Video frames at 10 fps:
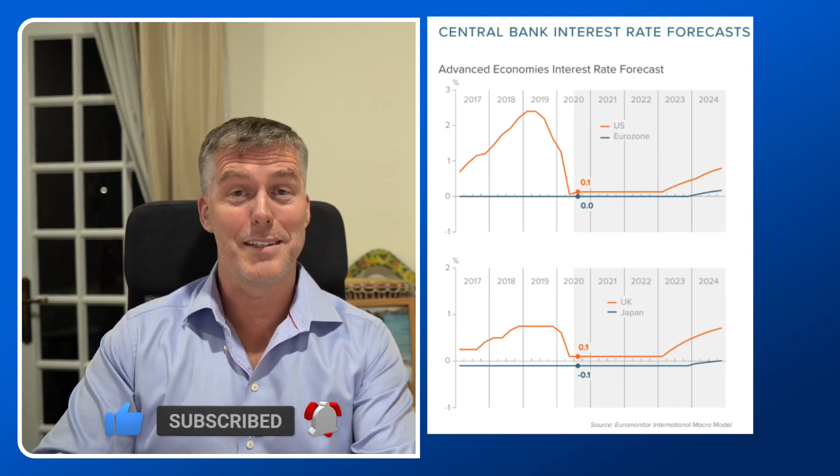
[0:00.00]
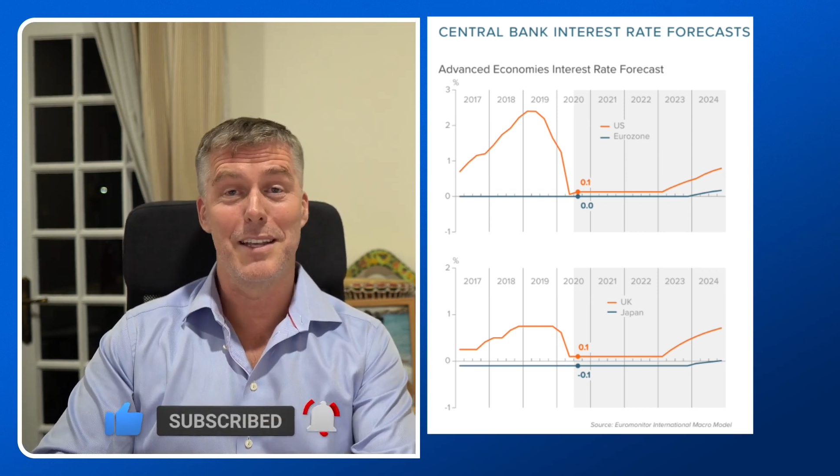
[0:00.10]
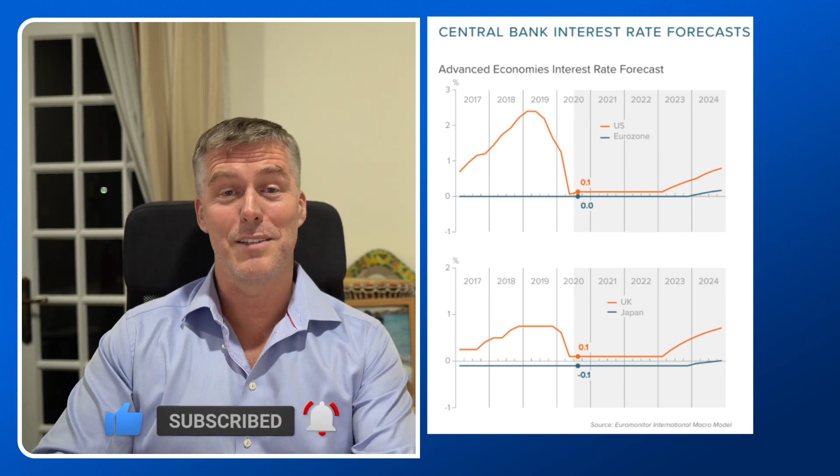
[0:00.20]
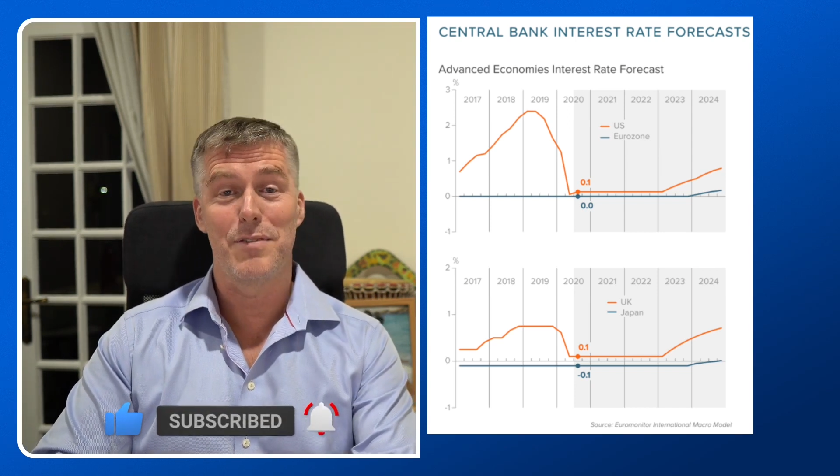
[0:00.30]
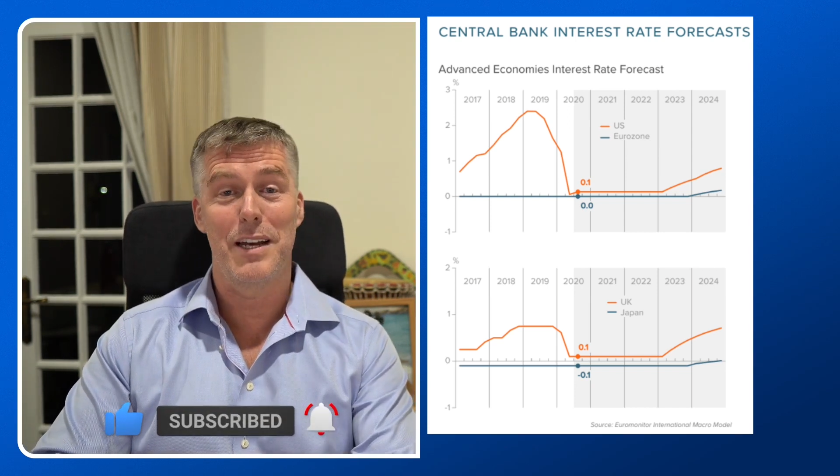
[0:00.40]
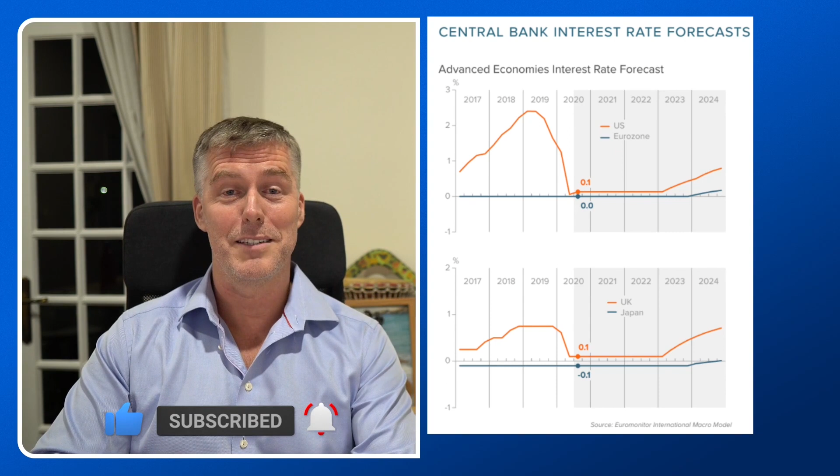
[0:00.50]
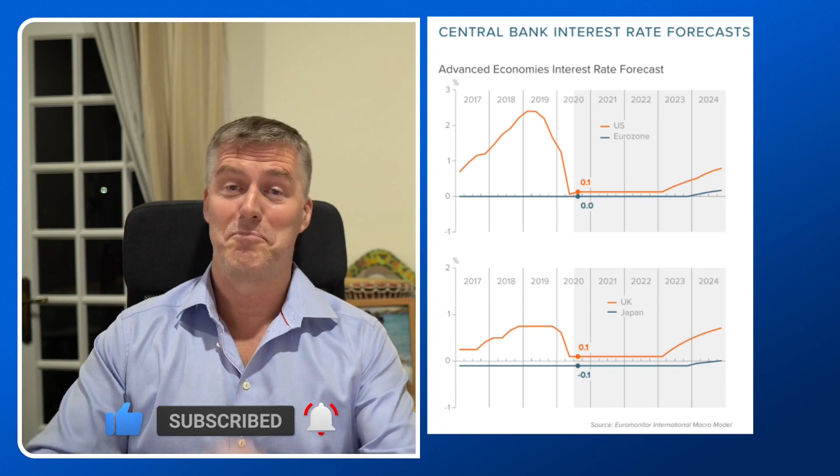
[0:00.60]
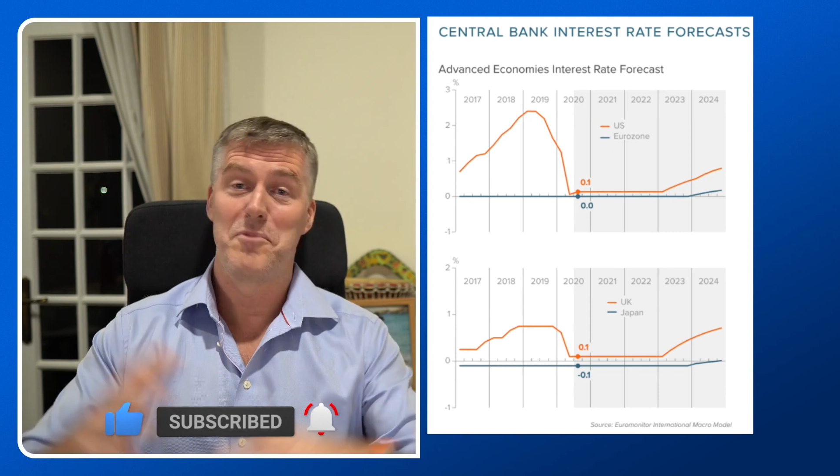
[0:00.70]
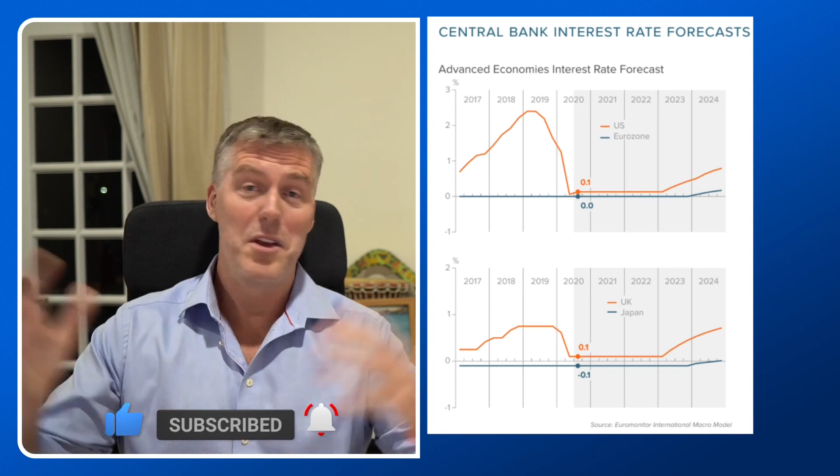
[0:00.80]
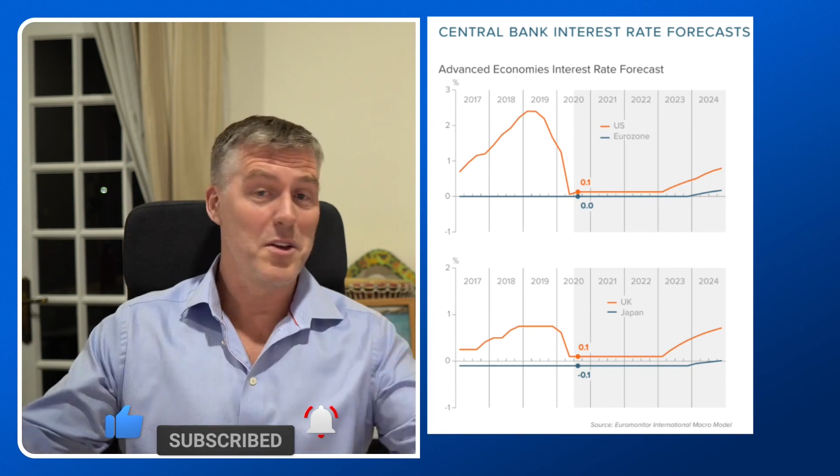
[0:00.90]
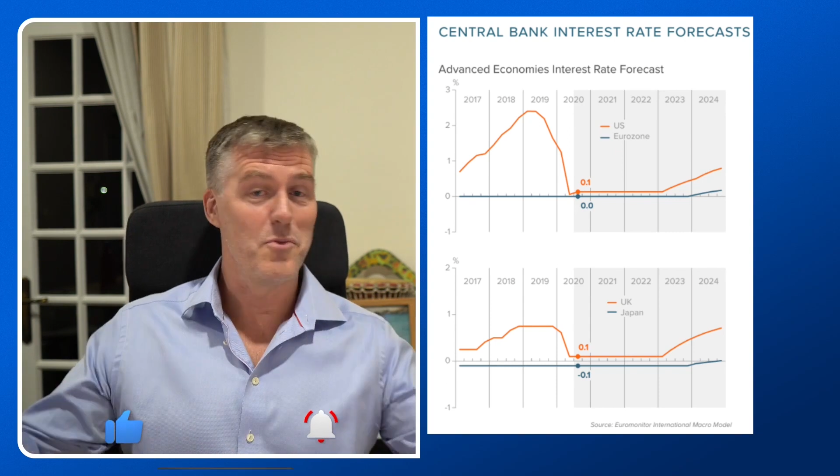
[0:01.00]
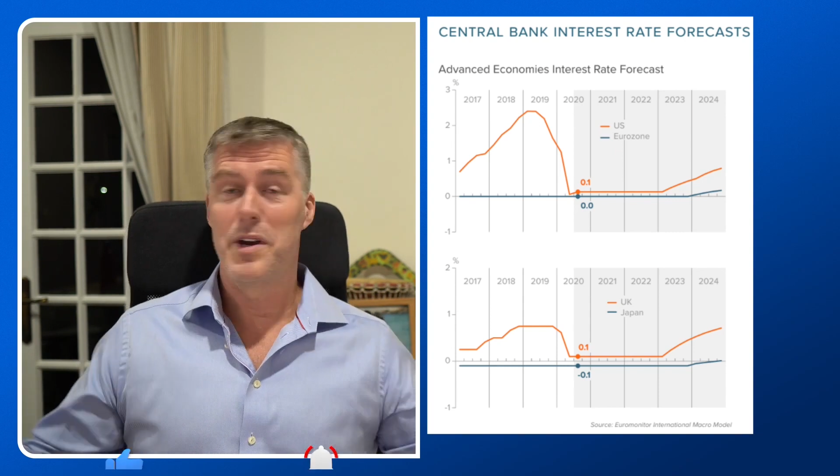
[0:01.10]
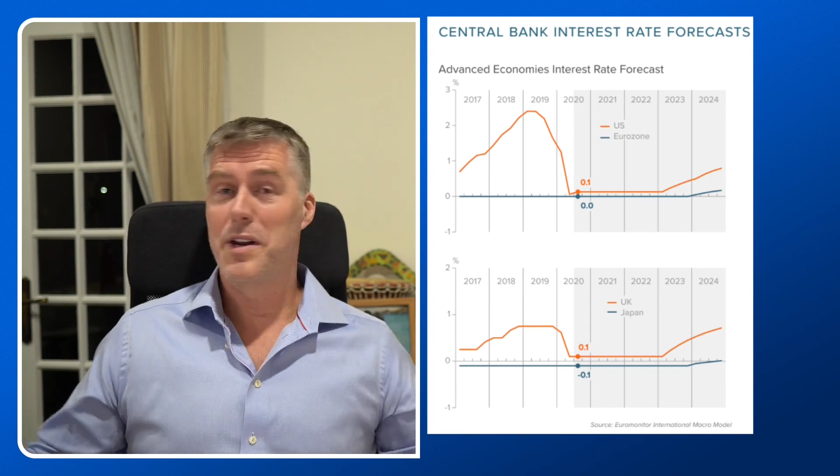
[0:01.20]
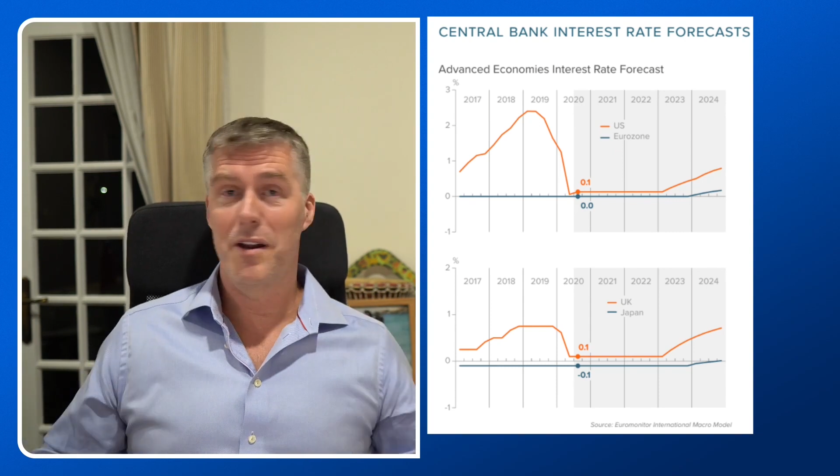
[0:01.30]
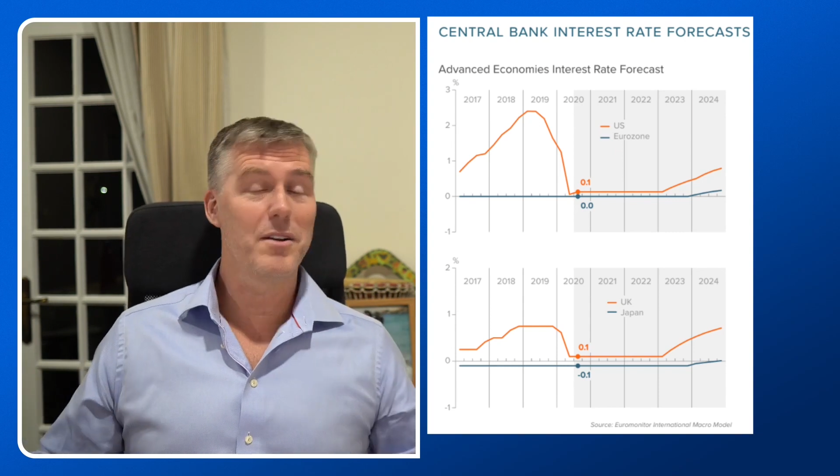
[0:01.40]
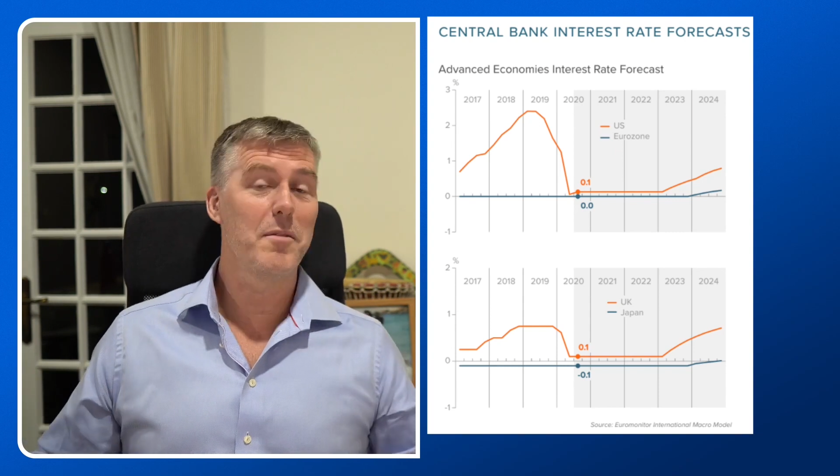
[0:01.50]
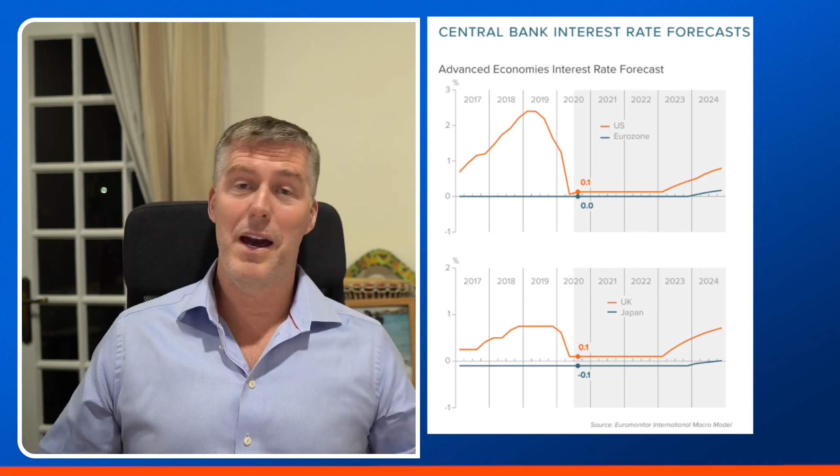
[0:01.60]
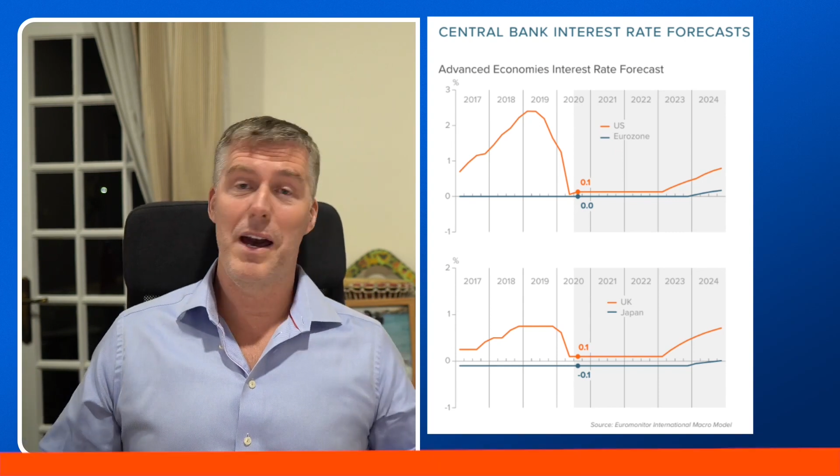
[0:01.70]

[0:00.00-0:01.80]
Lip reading: And let's face it, we're no longer part of